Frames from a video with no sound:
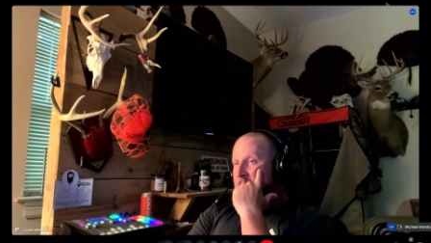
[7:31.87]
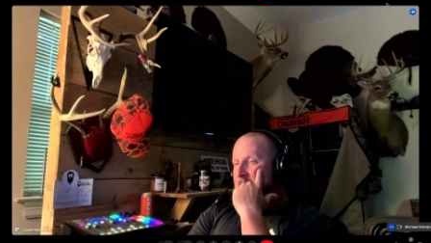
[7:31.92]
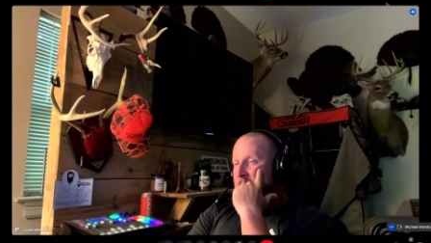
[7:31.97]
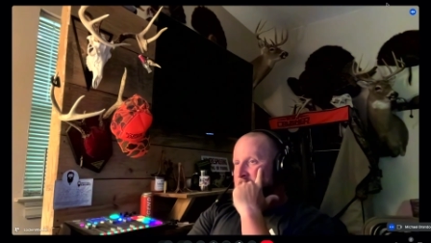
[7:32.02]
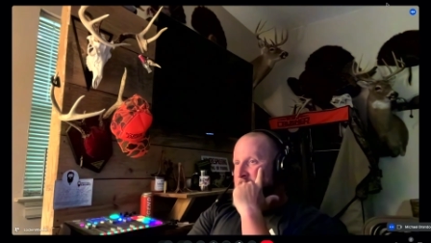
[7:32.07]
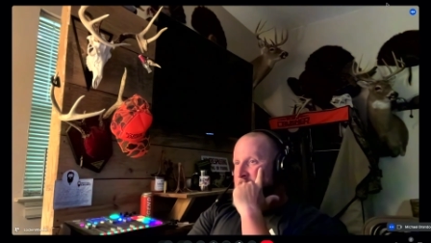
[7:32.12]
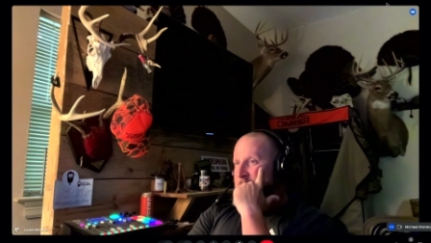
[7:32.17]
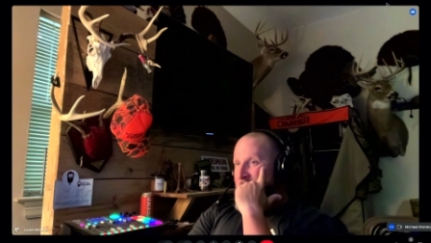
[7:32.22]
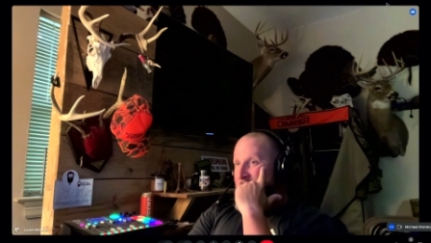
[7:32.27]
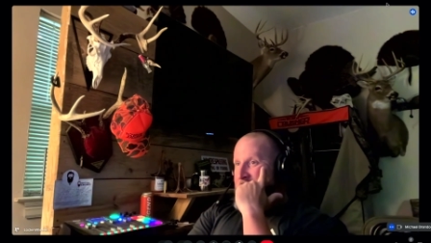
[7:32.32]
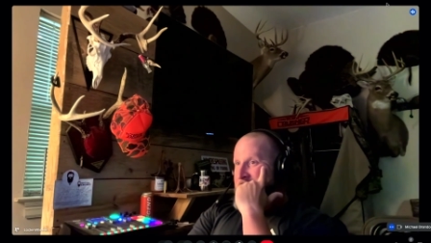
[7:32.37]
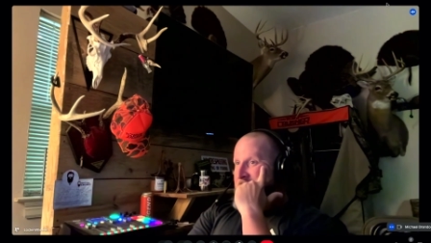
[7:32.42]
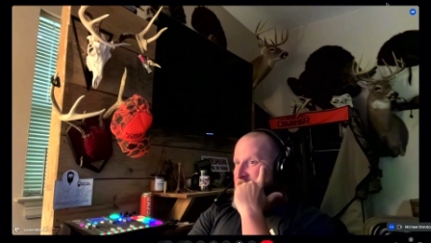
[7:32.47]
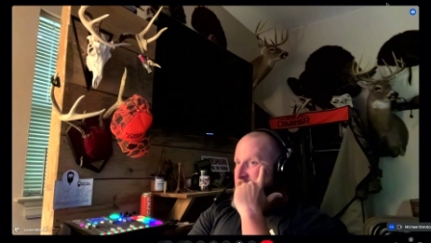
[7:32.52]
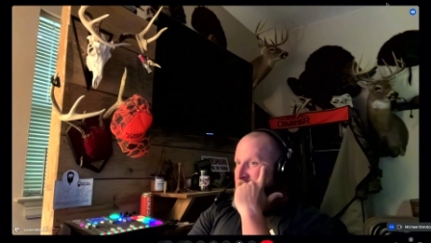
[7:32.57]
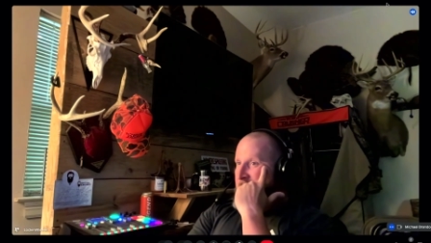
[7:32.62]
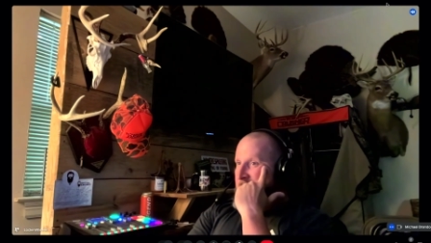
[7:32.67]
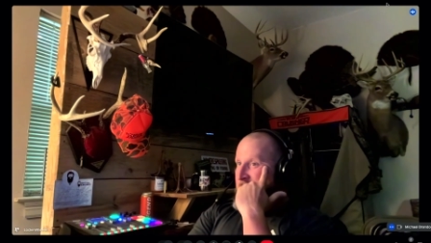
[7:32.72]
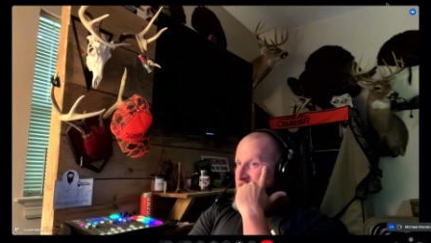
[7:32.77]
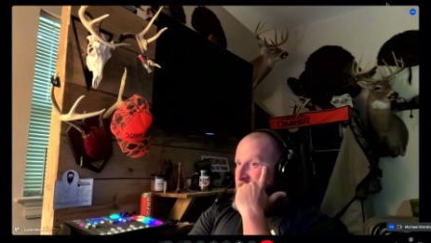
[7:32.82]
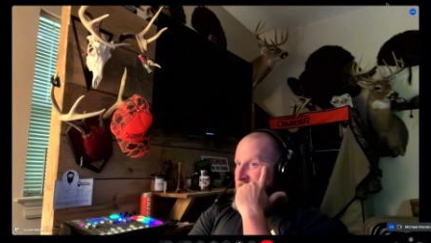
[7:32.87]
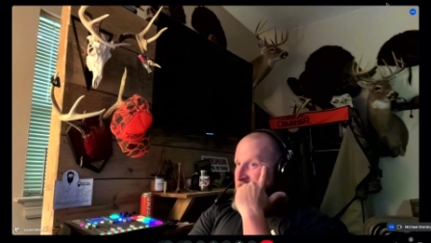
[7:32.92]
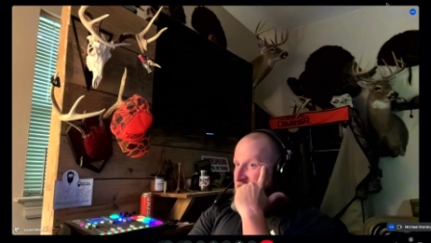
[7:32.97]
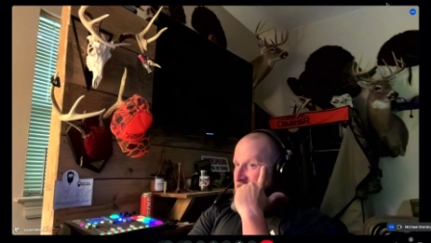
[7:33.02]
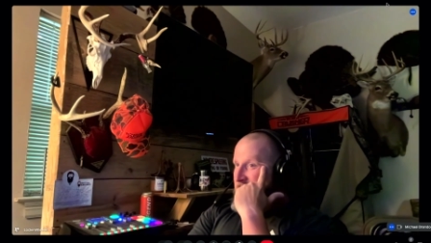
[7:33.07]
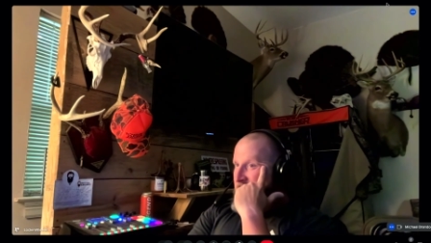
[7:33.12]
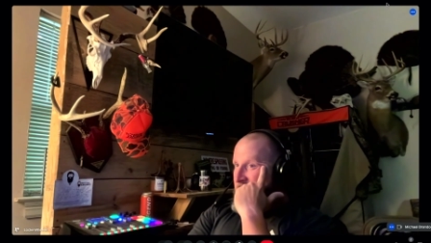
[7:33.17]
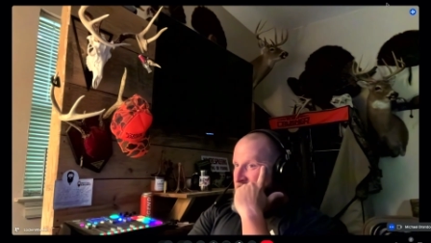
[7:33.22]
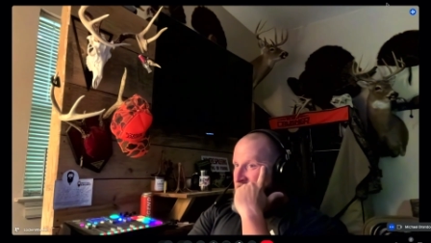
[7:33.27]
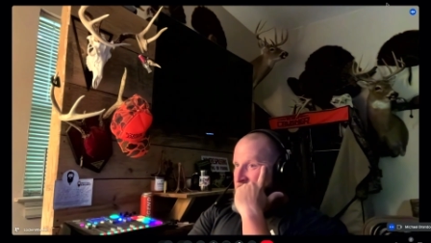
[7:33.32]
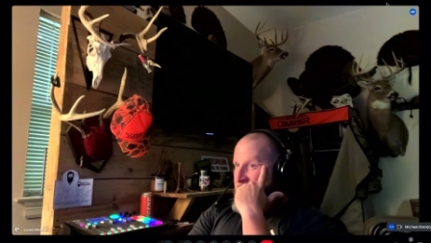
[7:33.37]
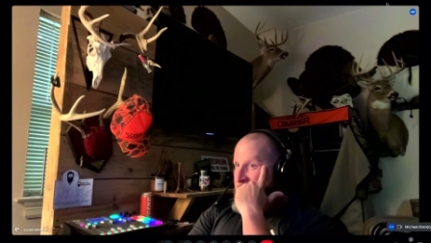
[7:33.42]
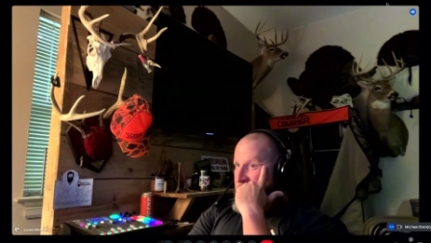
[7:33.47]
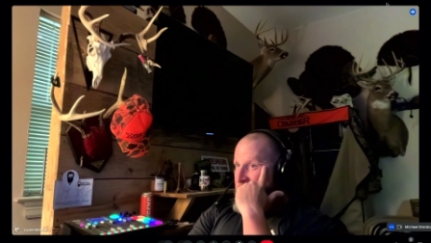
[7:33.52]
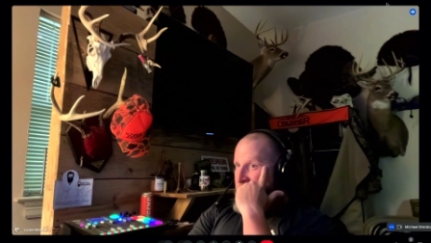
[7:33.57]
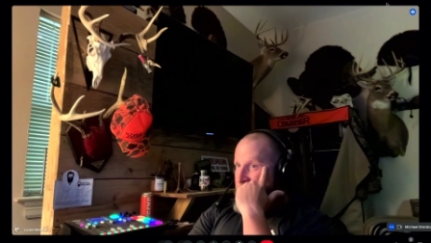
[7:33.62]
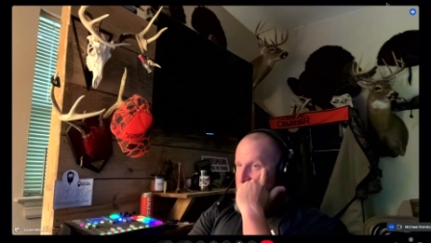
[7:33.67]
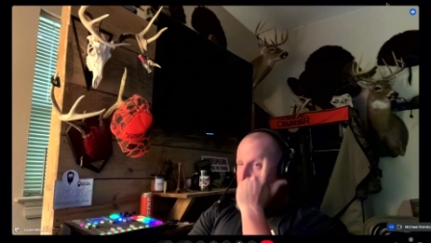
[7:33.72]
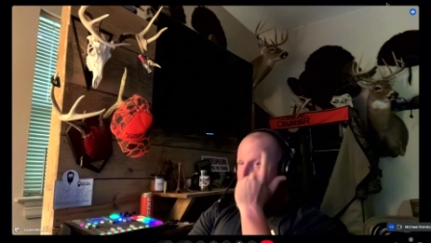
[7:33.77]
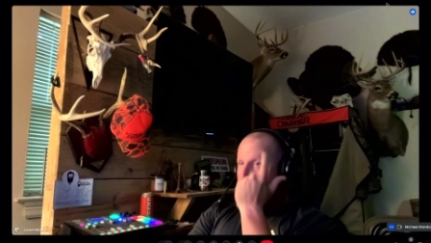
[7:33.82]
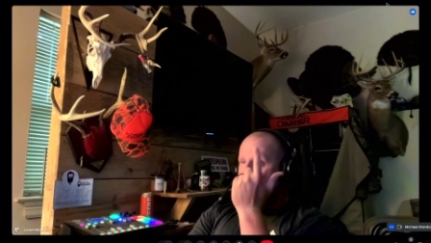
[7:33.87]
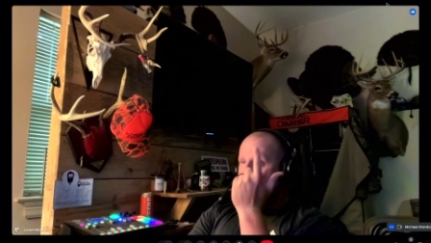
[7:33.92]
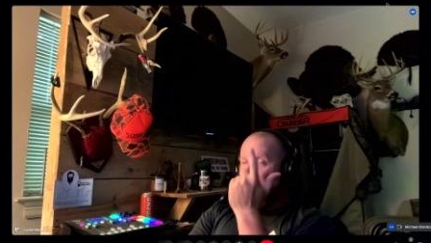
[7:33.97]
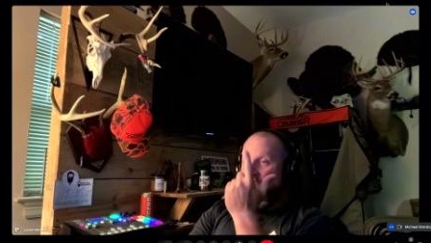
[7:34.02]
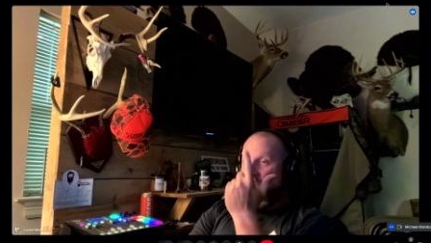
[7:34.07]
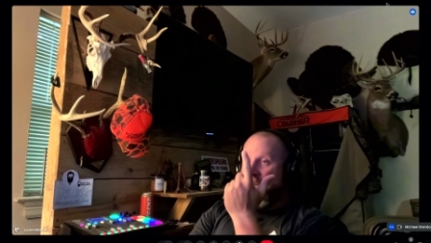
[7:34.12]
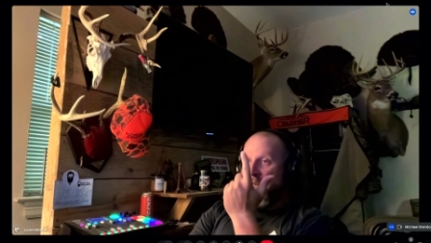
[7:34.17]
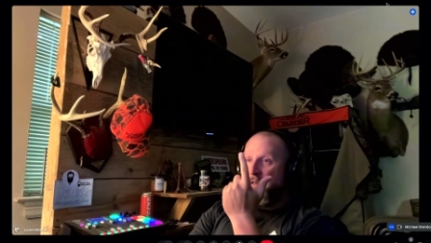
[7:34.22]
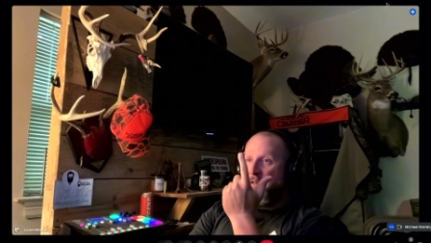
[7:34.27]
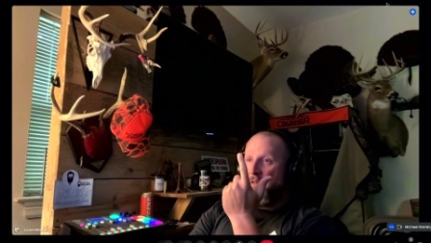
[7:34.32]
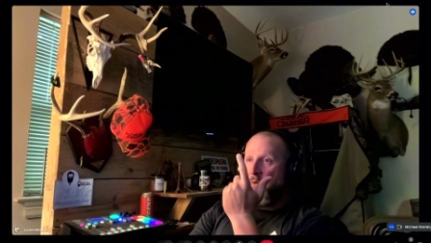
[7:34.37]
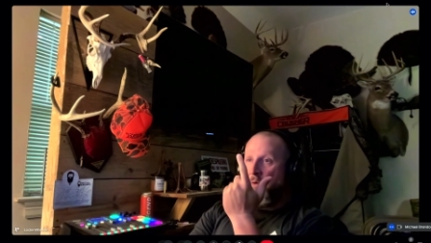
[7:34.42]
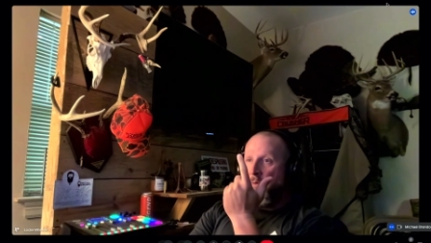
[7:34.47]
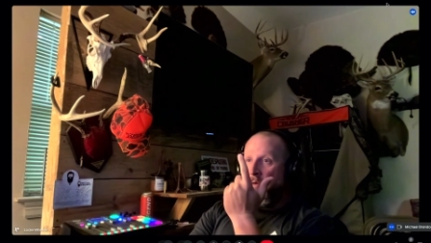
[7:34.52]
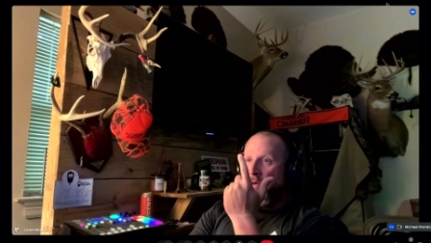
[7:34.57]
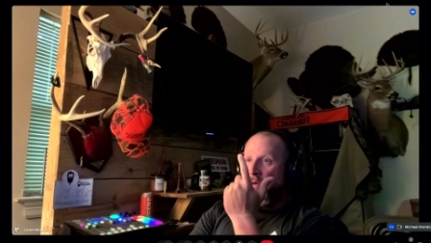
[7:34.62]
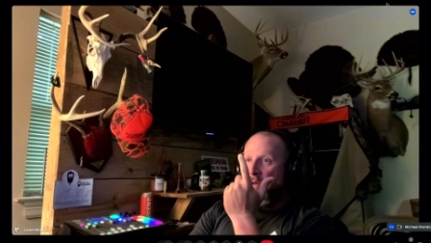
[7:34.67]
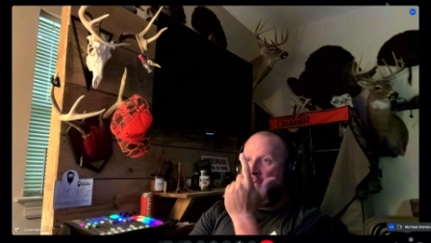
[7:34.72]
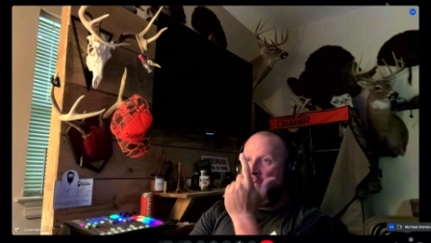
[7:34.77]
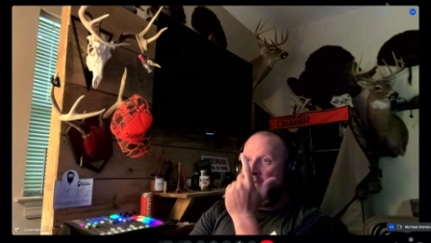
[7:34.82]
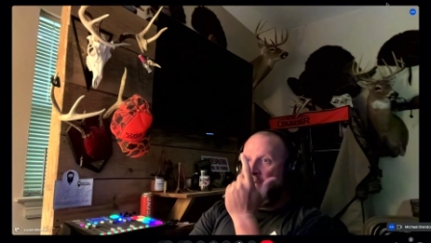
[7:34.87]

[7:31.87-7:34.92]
is basically it's almost like a soybean,